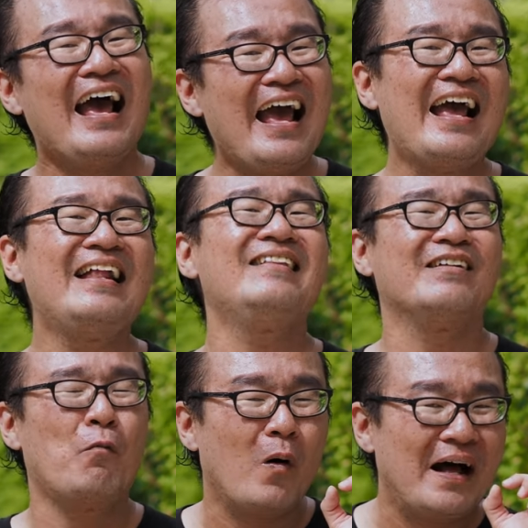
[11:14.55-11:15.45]
And
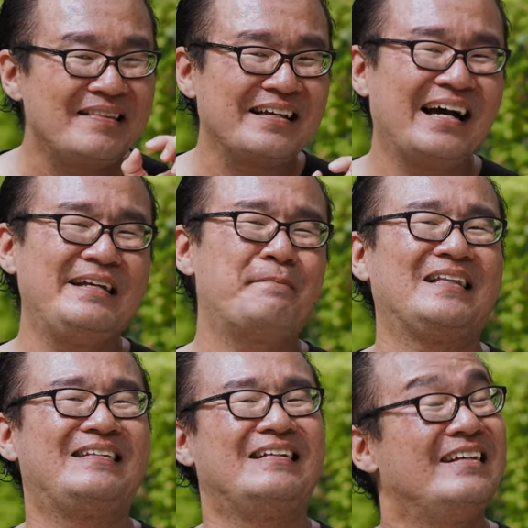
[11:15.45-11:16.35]
the one tiny
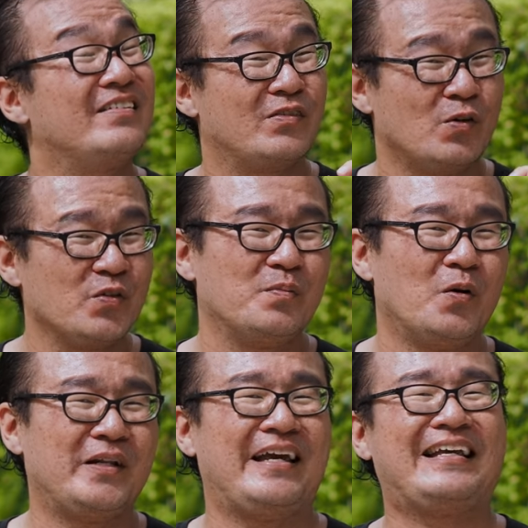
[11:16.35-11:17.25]
button is so
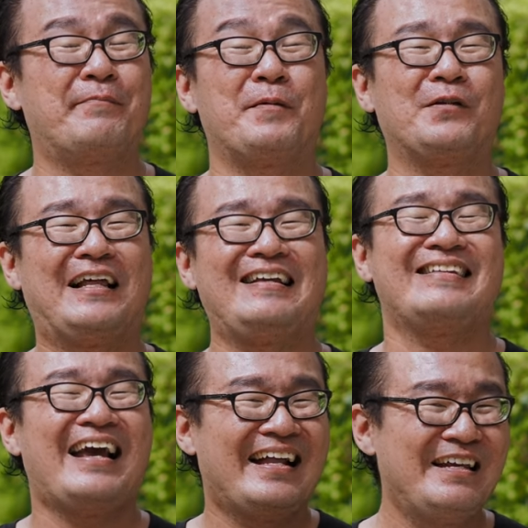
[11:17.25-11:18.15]
small that it can be placed
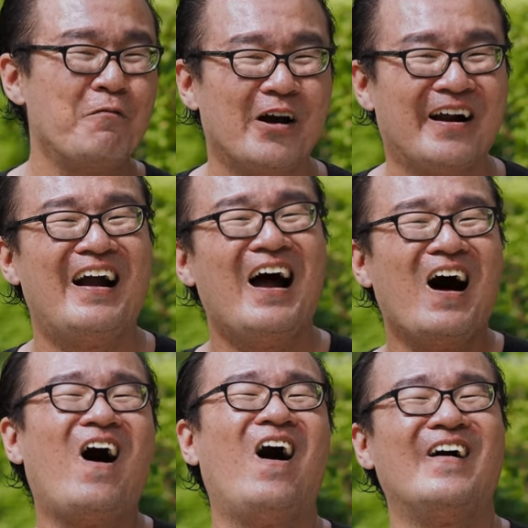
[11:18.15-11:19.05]
anywhere
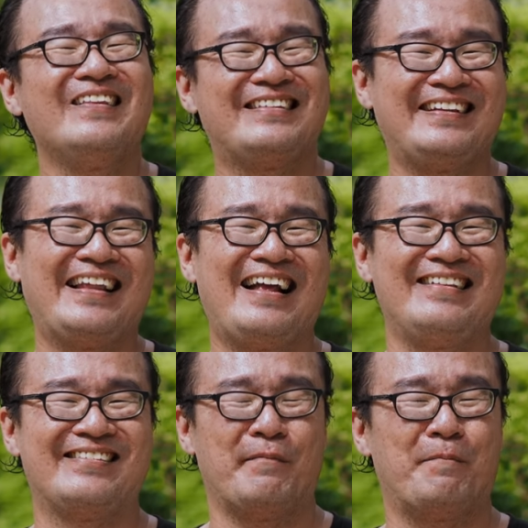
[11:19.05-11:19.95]
on the
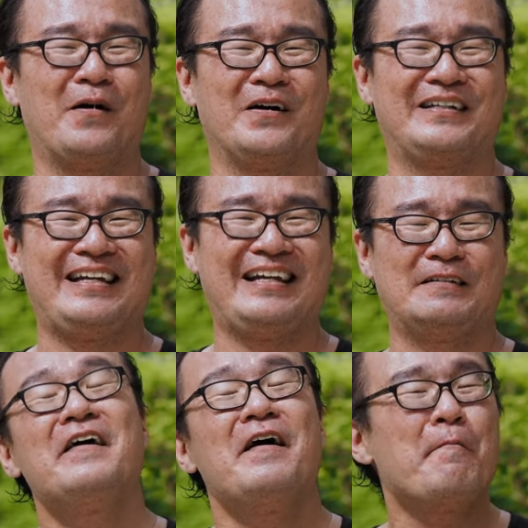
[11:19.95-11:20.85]
lens body.
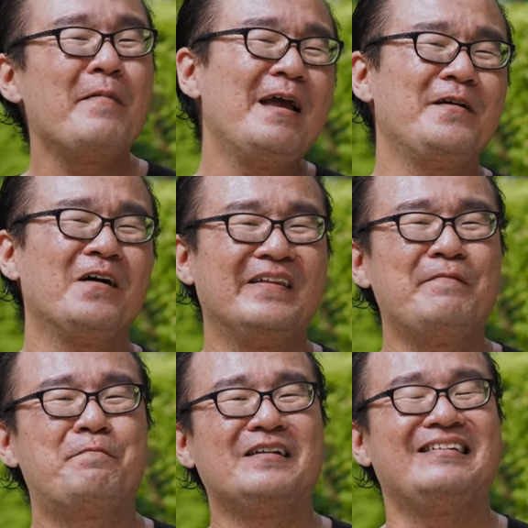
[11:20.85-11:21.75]
Maybe
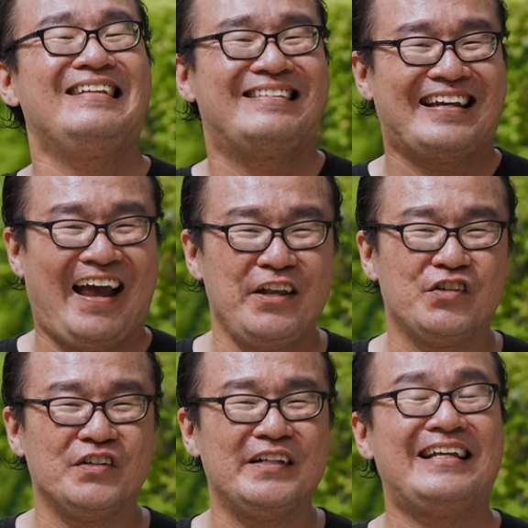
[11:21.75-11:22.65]
Olympus
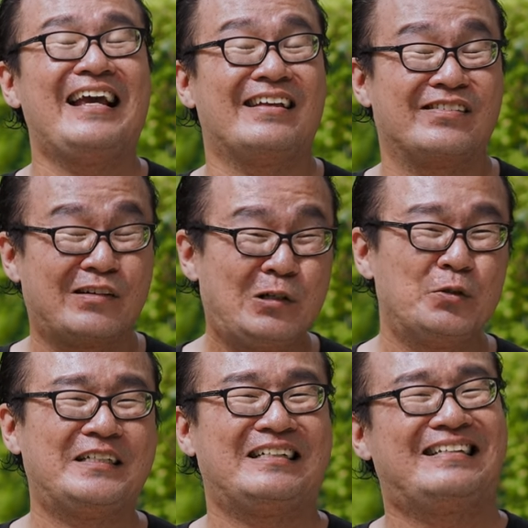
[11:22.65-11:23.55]
intentionally
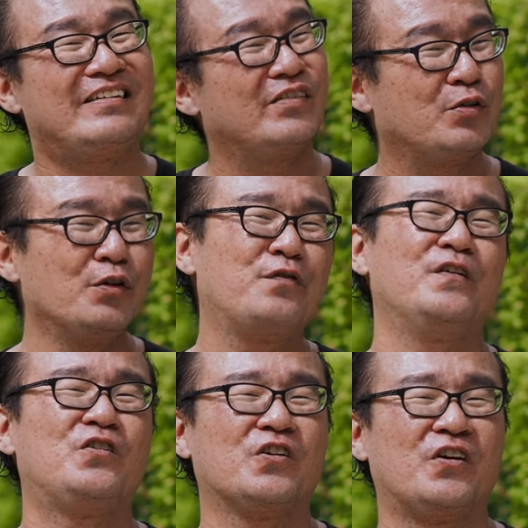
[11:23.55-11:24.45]
excluded these two
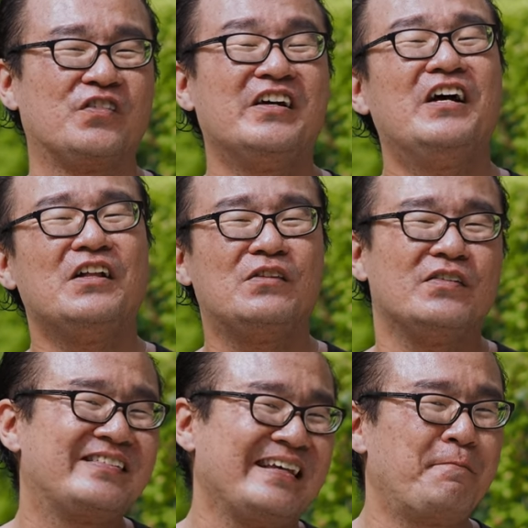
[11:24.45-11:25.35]
features to
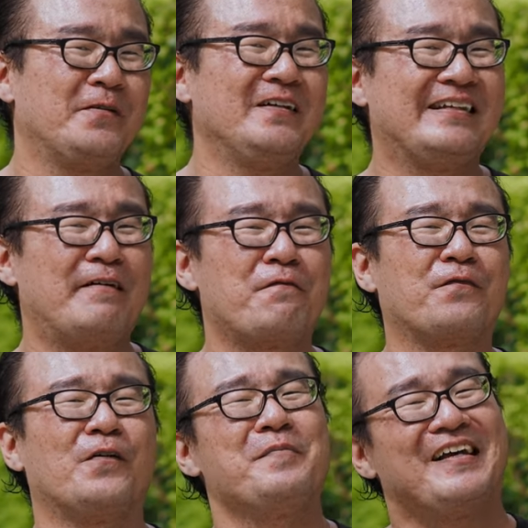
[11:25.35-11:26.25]
separate them
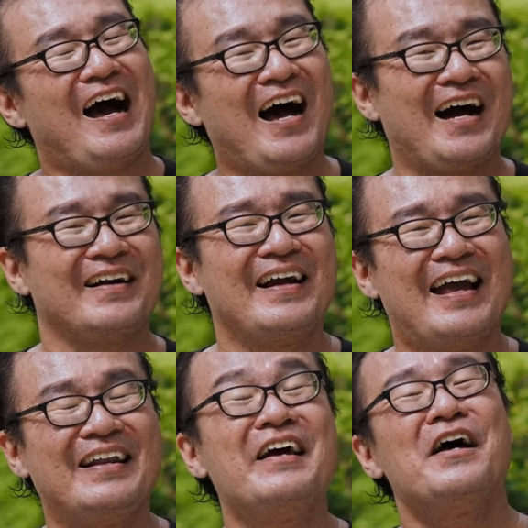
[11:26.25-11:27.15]
from the higher
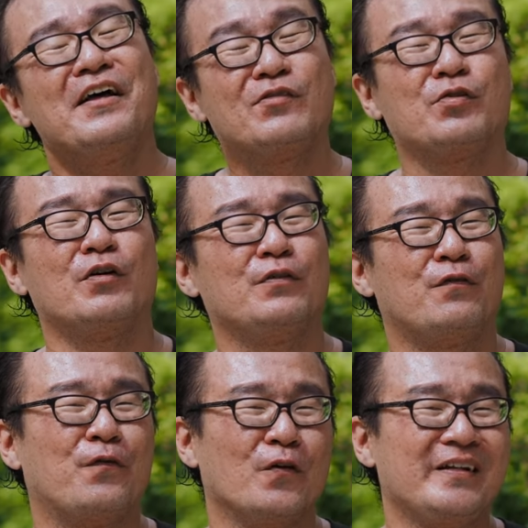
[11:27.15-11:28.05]
end
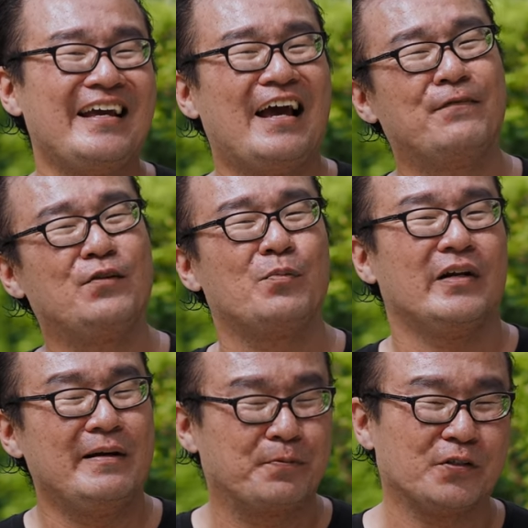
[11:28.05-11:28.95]
12-40
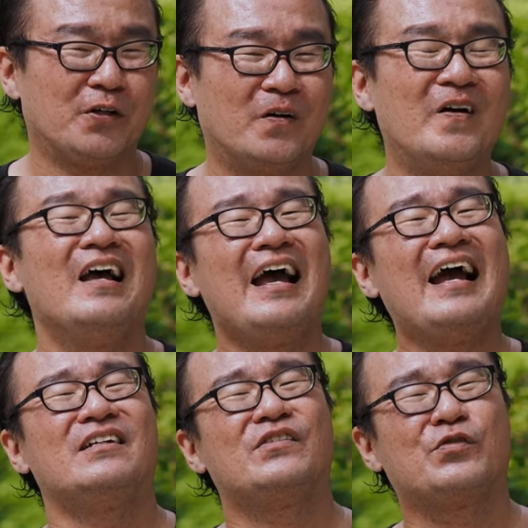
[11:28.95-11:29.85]
f/2.8 Pro
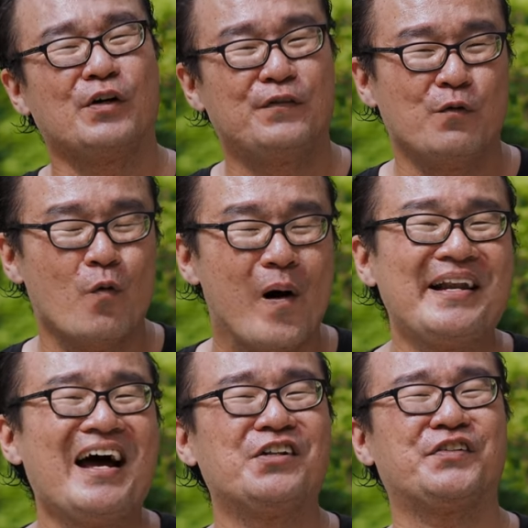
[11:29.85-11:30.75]
and the
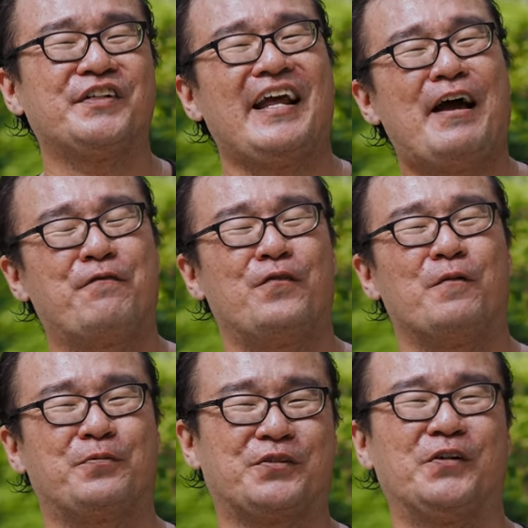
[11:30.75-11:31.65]
12-100 f/4
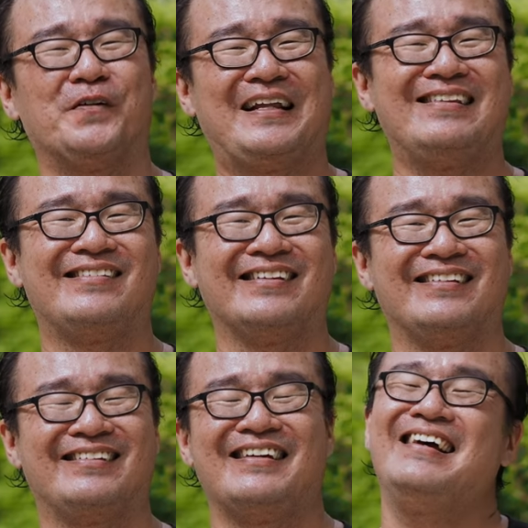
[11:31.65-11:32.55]
Pro
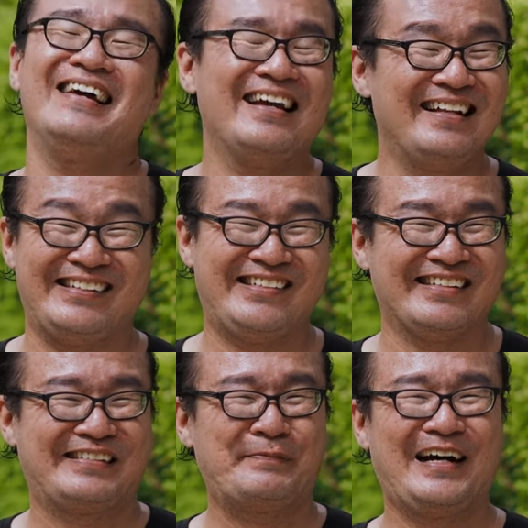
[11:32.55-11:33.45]
lenses. It is
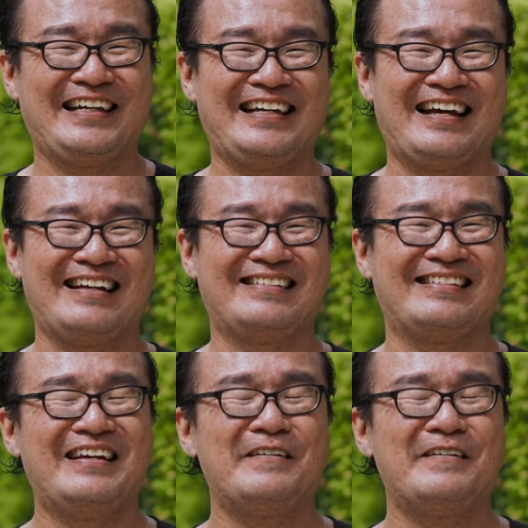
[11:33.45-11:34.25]
just my guess.